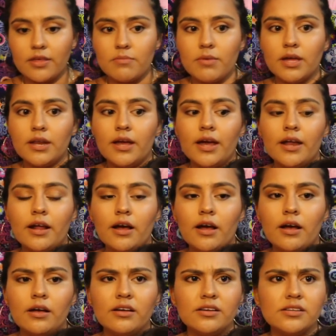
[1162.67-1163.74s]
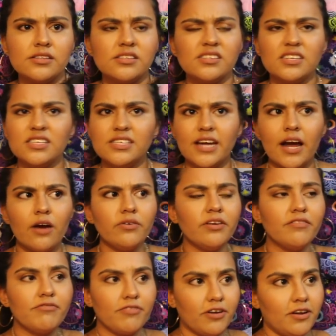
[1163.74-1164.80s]
They made Hedda sit down
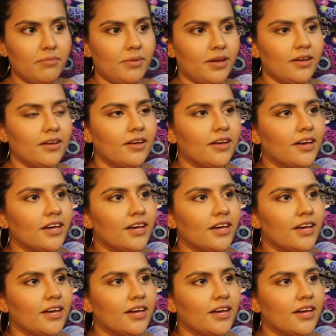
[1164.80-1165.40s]
in front of me.